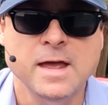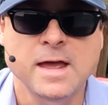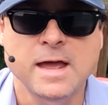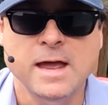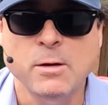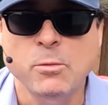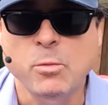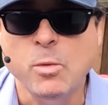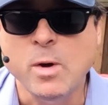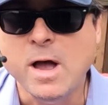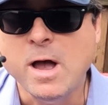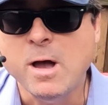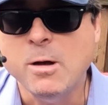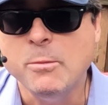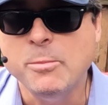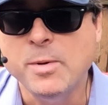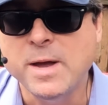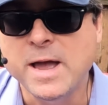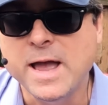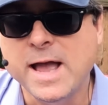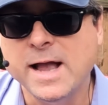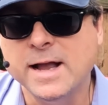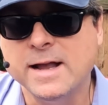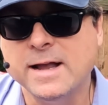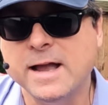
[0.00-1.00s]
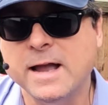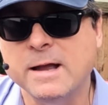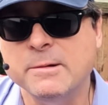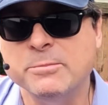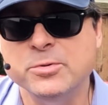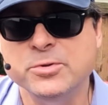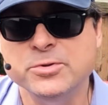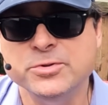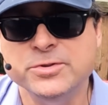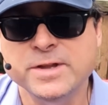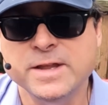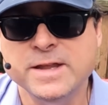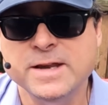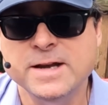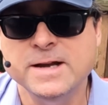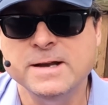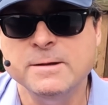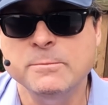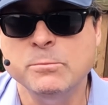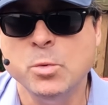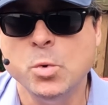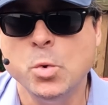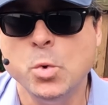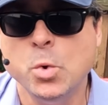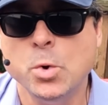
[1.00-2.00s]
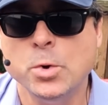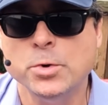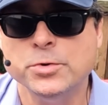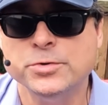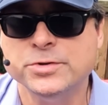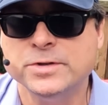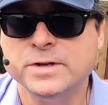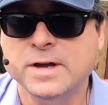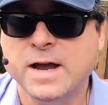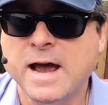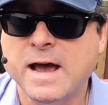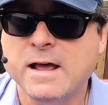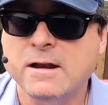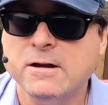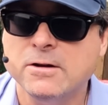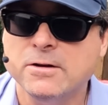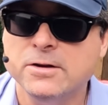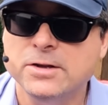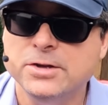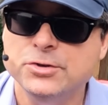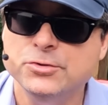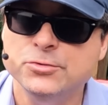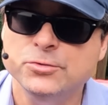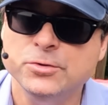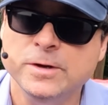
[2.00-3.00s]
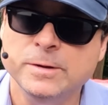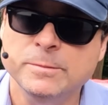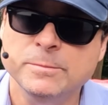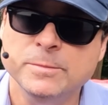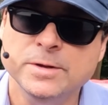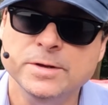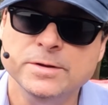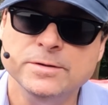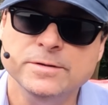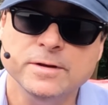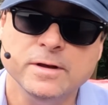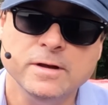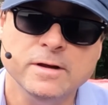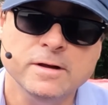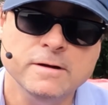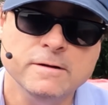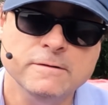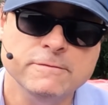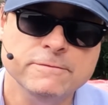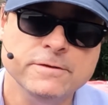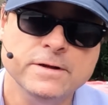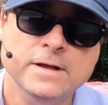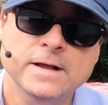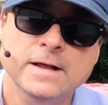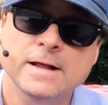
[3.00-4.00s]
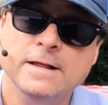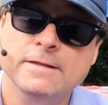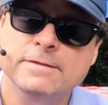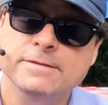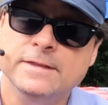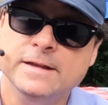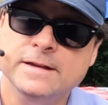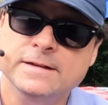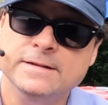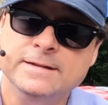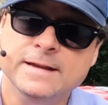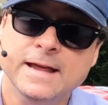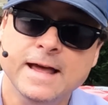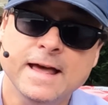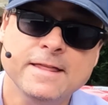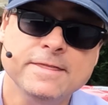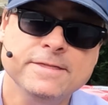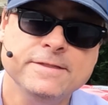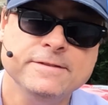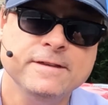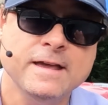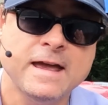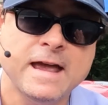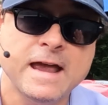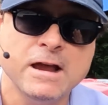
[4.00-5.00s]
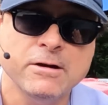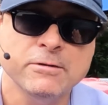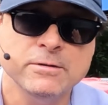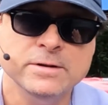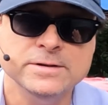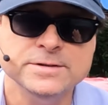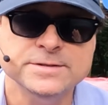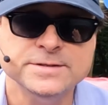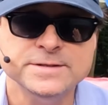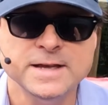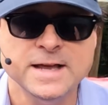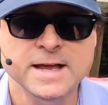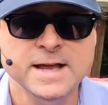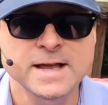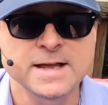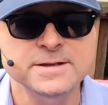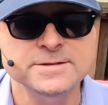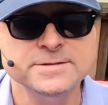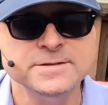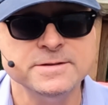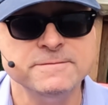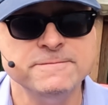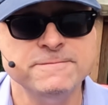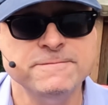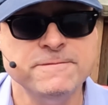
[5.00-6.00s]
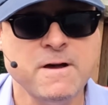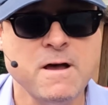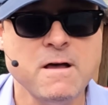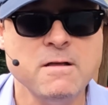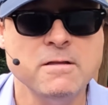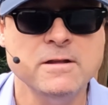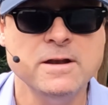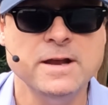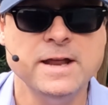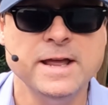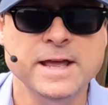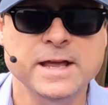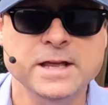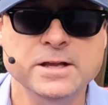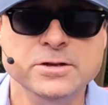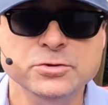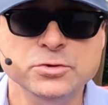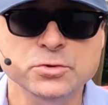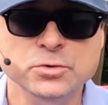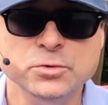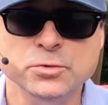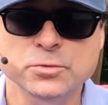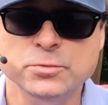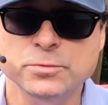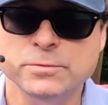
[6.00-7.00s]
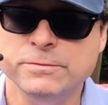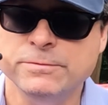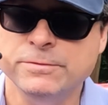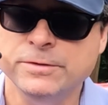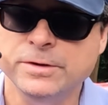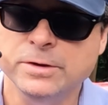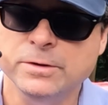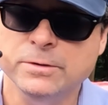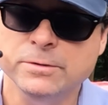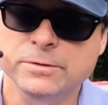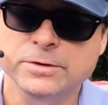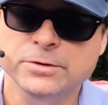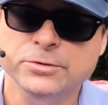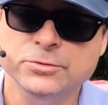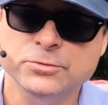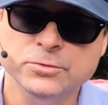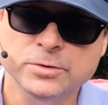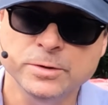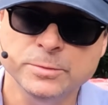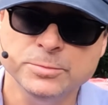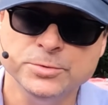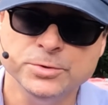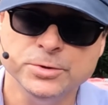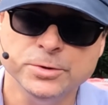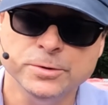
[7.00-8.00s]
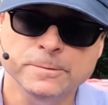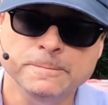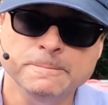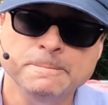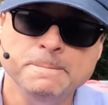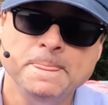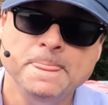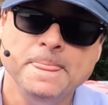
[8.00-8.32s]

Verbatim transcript: A while back, I presented a more scholarly treatment of the death tyrants as fallen angels revealed in Scripture.